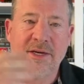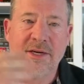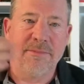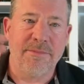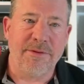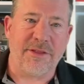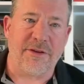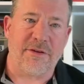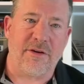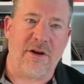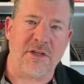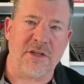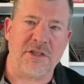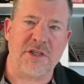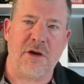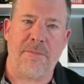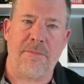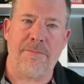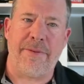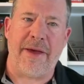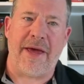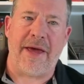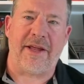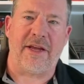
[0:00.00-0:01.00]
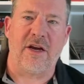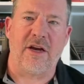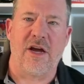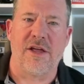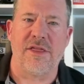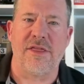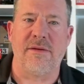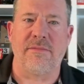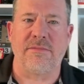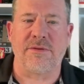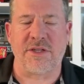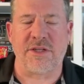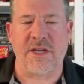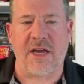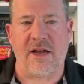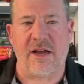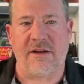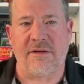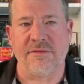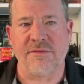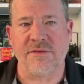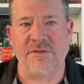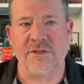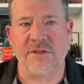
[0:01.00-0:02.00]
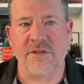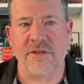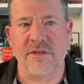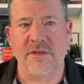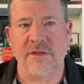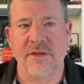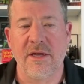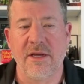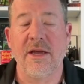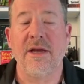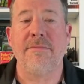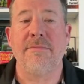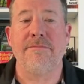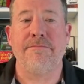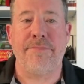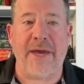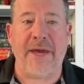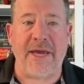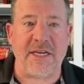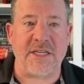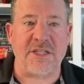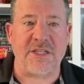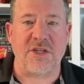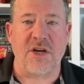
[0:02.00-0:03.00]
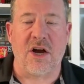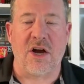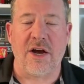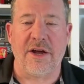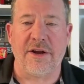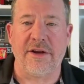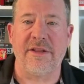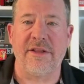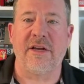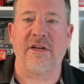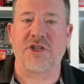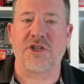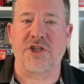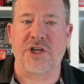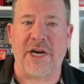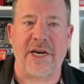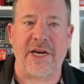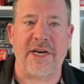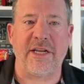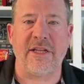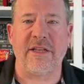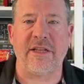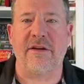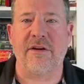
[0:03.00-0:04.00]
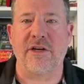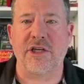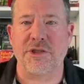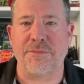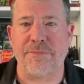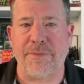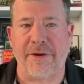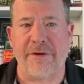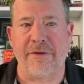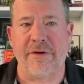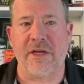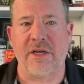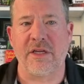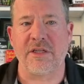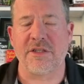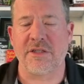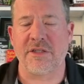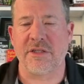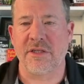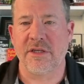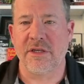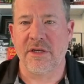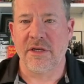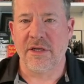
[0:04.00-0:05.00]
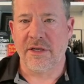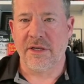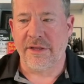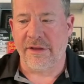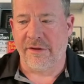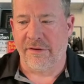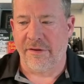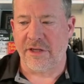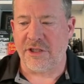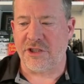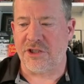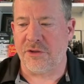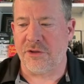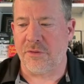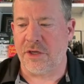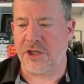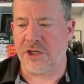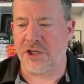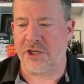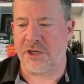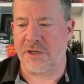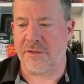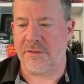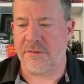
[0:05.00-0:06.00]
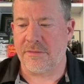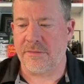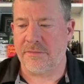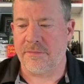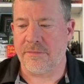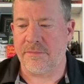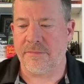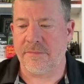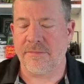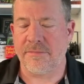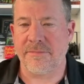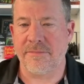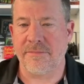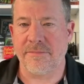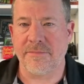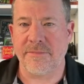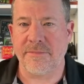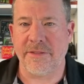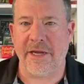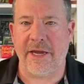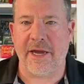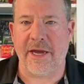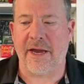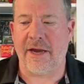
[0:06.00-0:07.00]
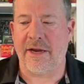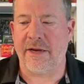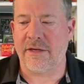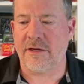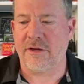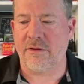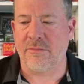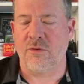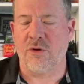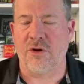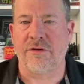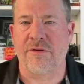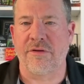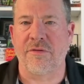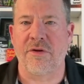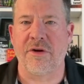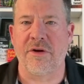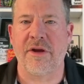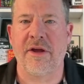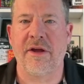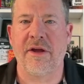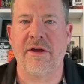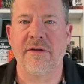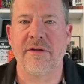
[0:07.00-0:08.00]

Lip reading: But they're also betting on themselves based on their training, their experience, their intuition. Yeah. Good morning, Roy.